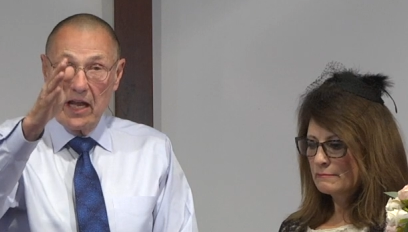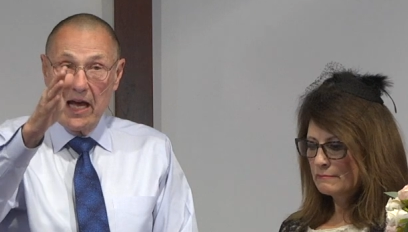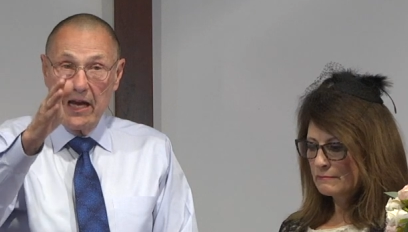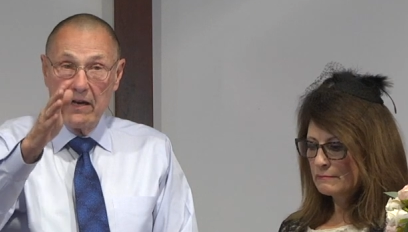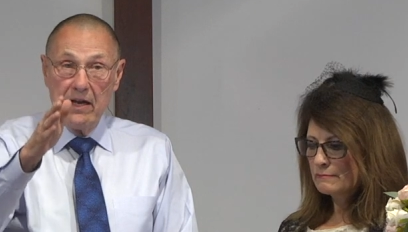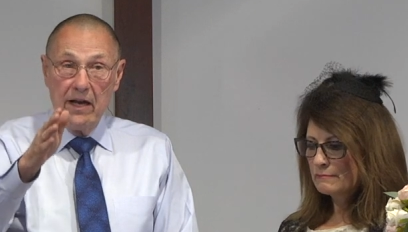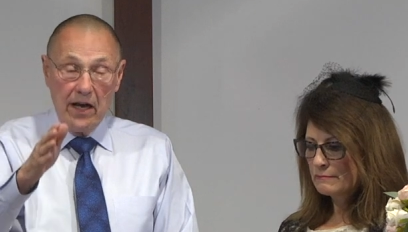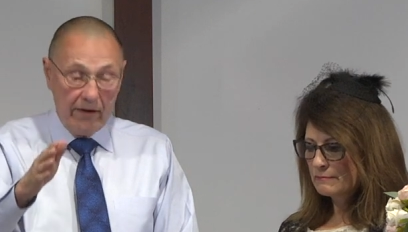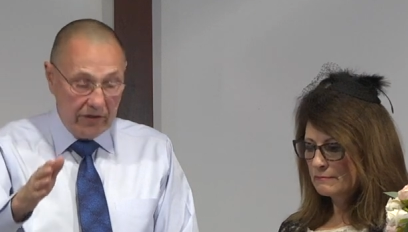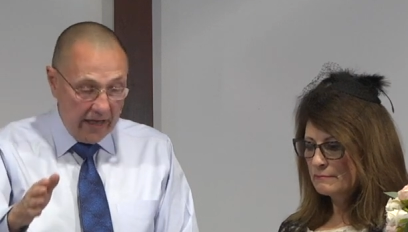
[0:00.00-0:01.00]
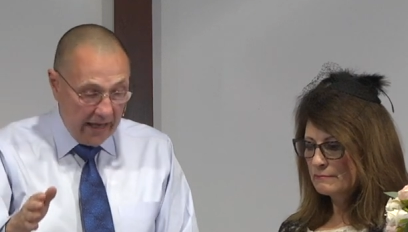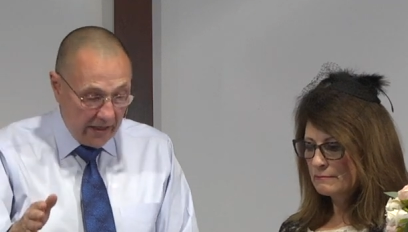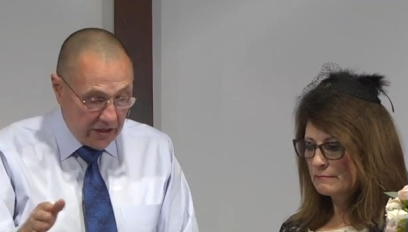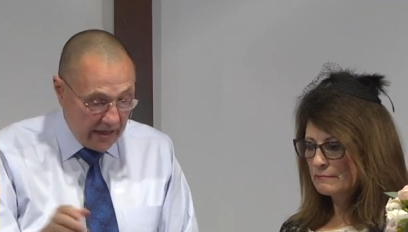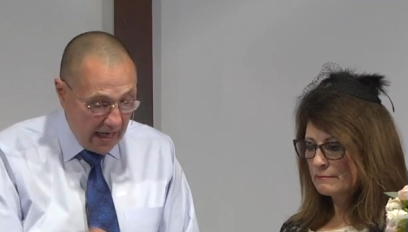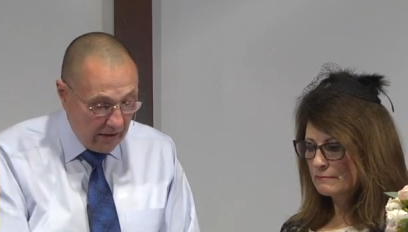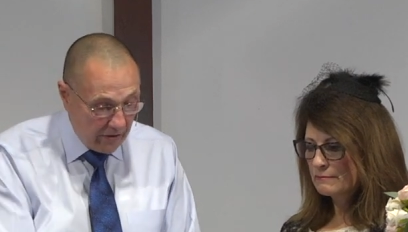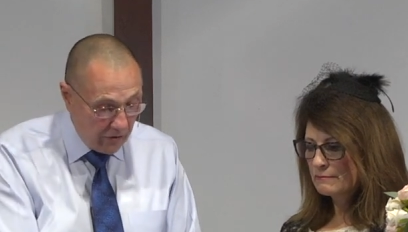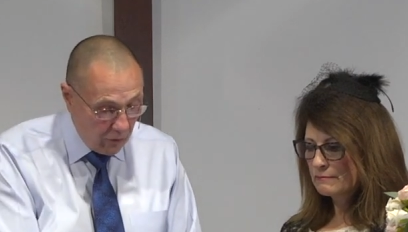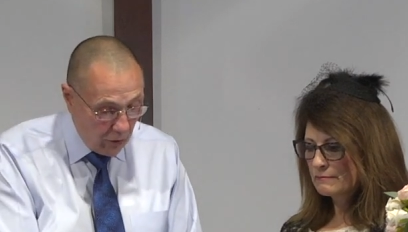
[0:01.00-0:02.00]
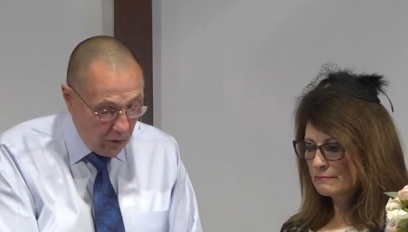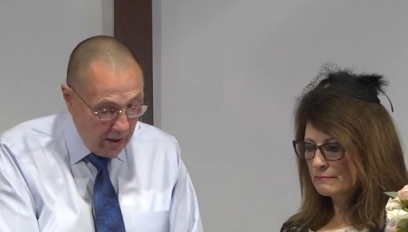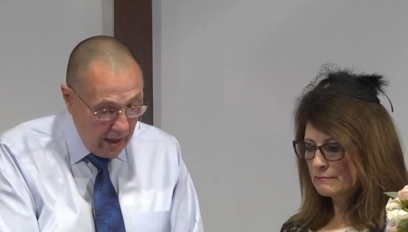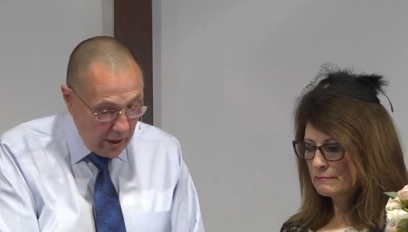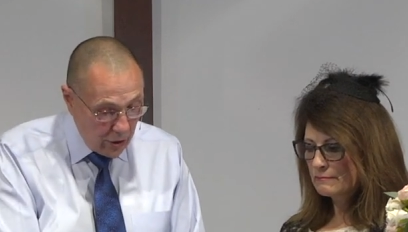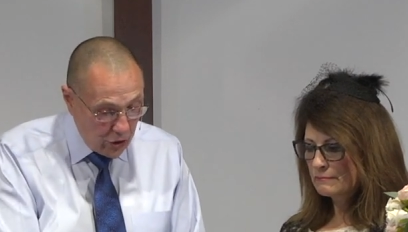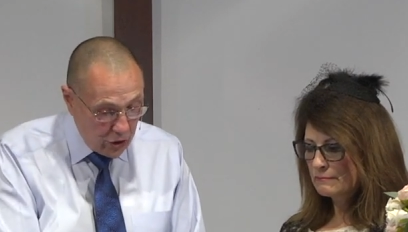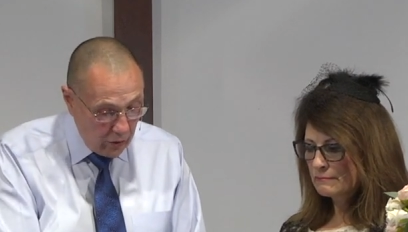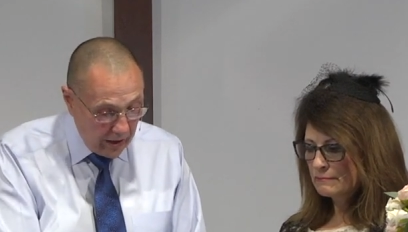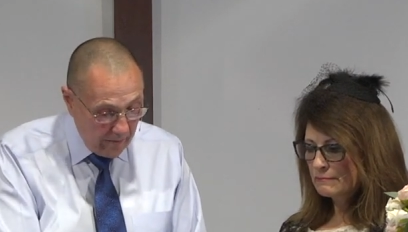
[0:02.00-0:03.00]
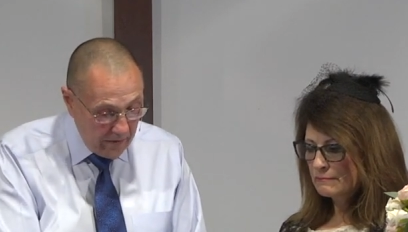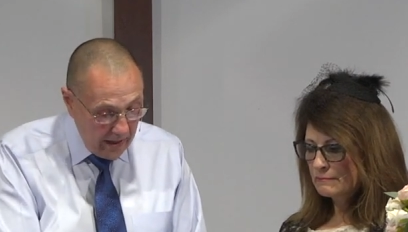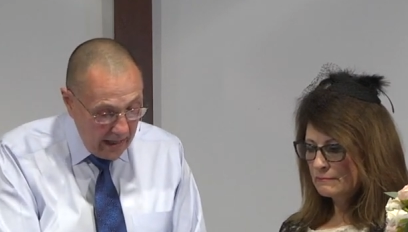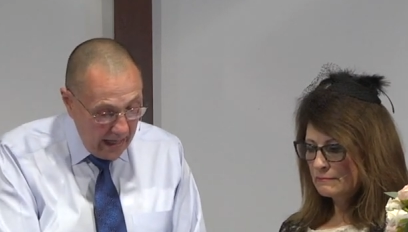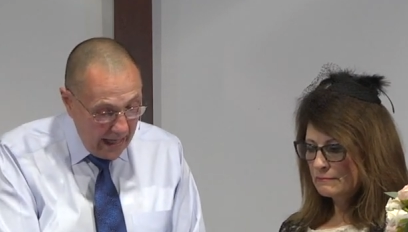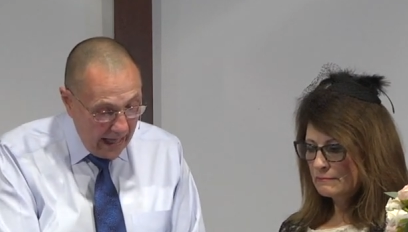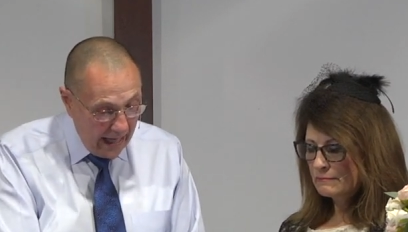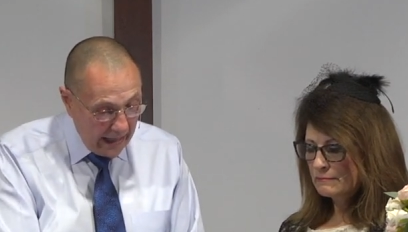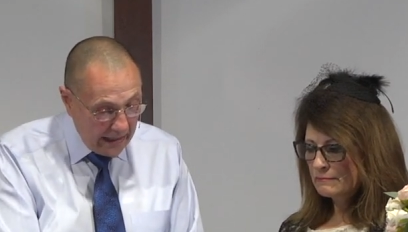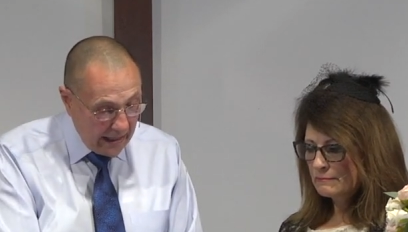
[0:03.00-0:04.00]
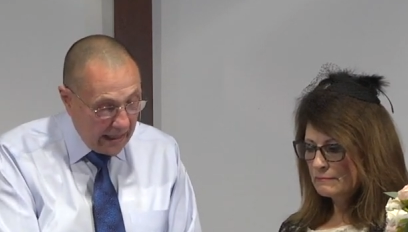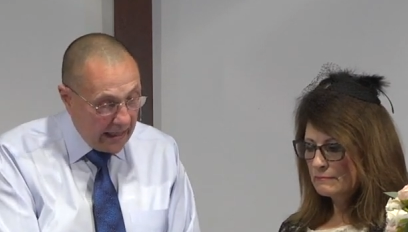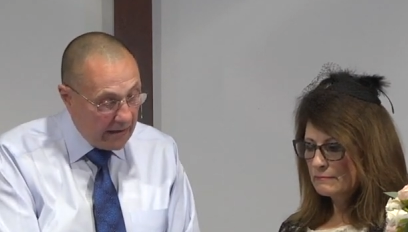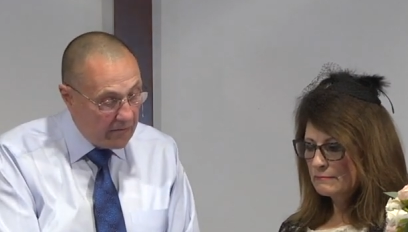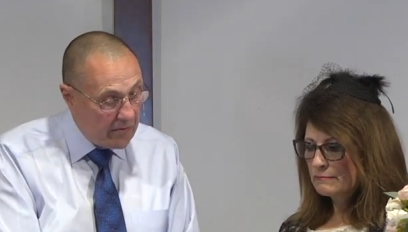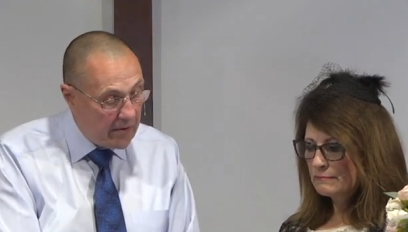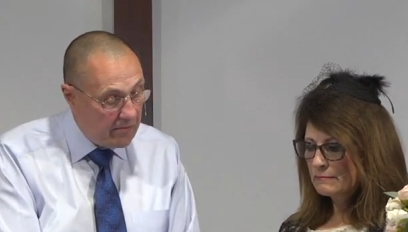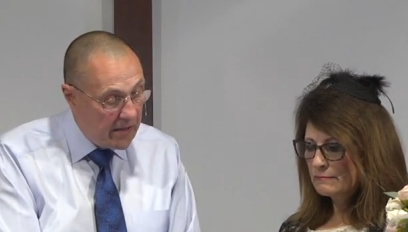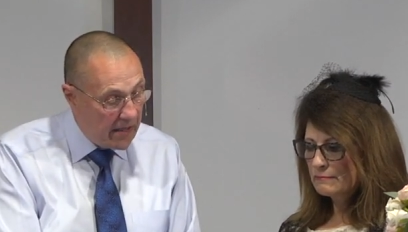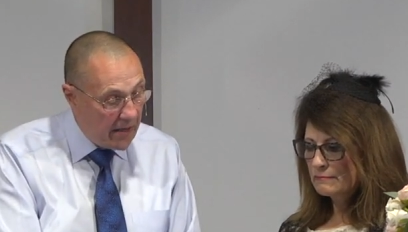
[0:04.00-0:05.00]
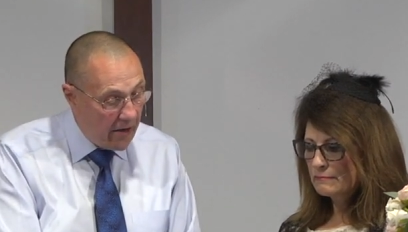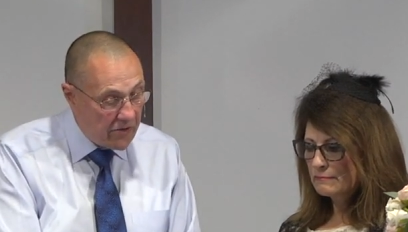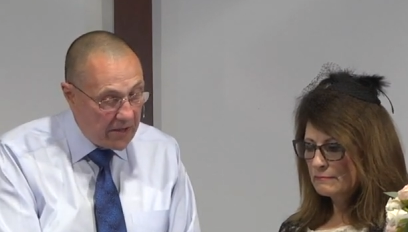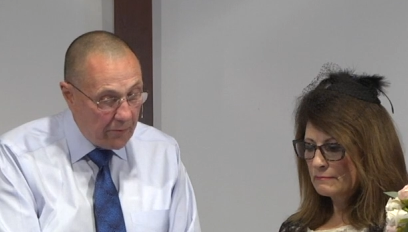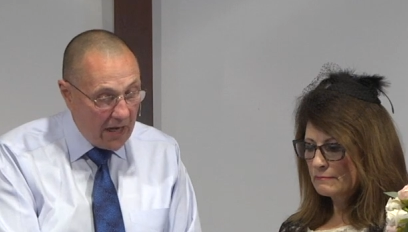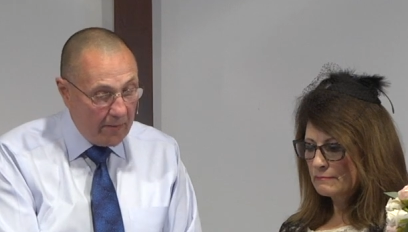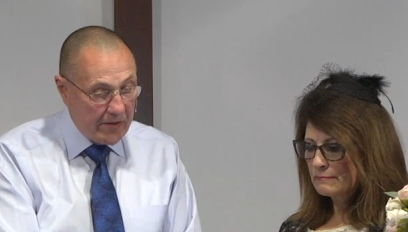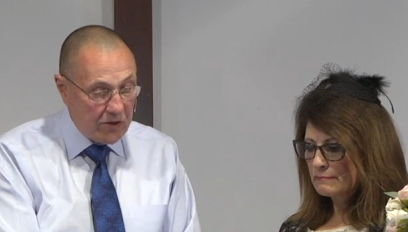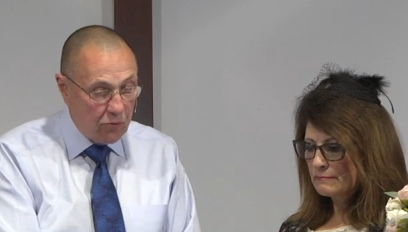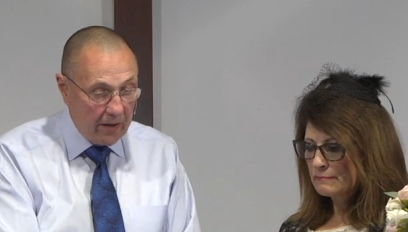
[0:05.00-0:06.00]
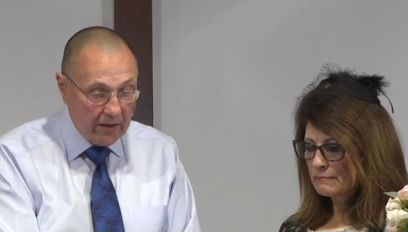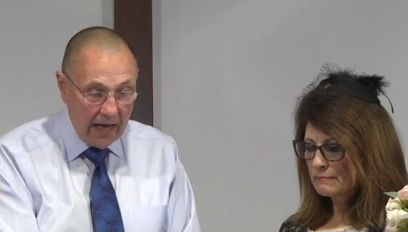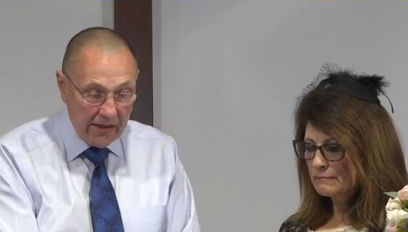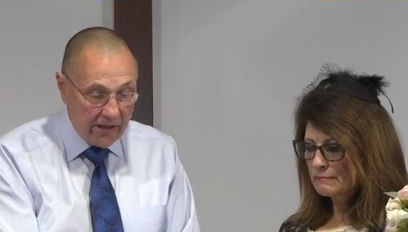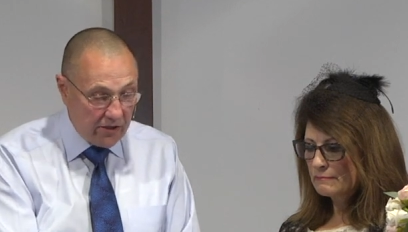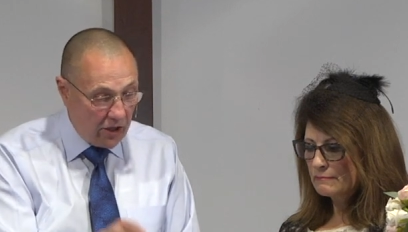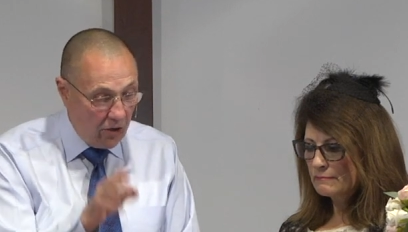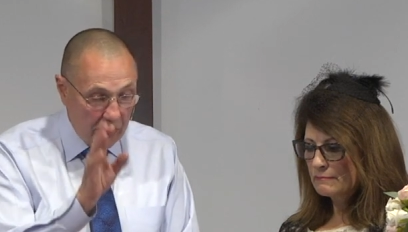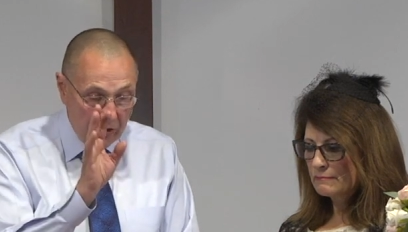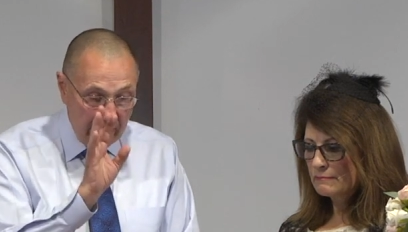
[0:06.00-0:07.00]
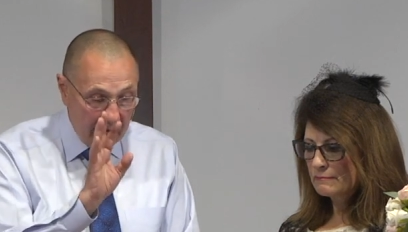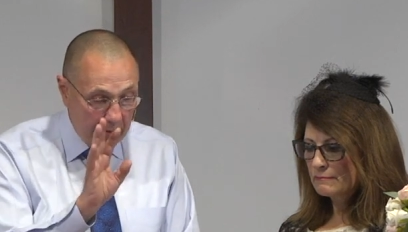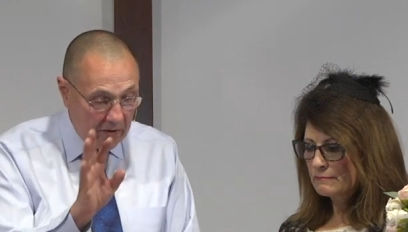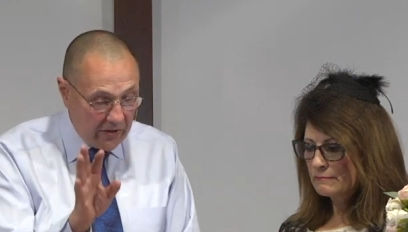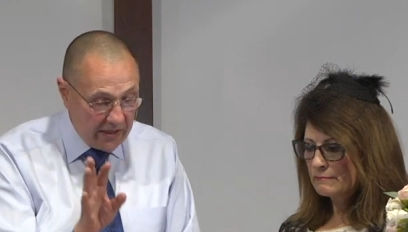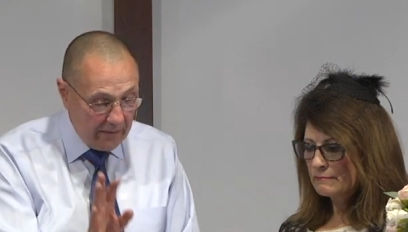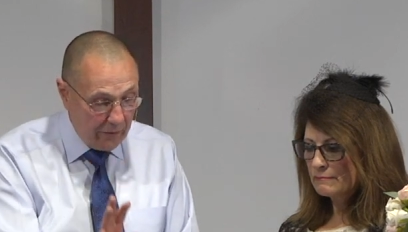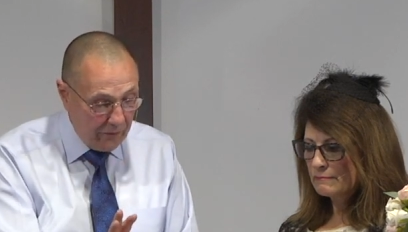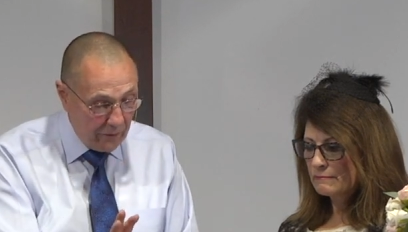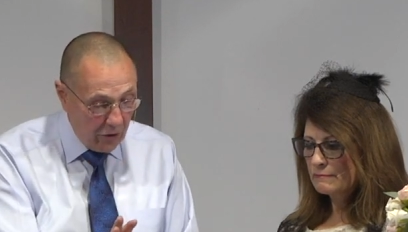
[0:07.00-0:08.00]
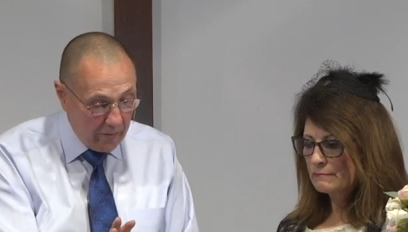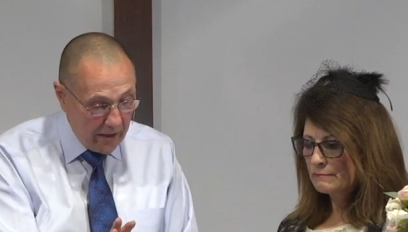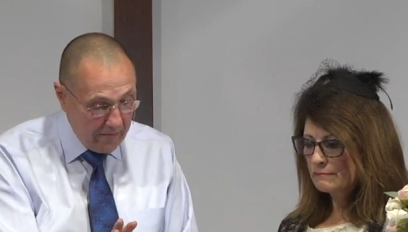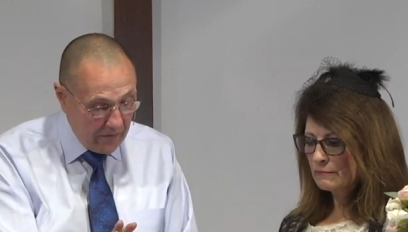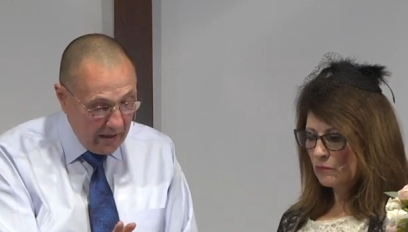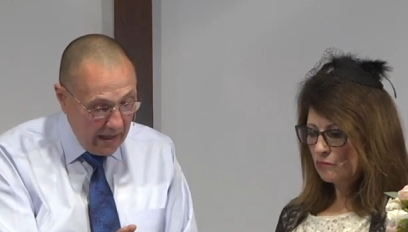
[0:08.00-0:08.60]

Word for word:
Speaker 1: line of kings down through Judah. And uh, the, here's the promise when God says, No, you can't build the temple for me.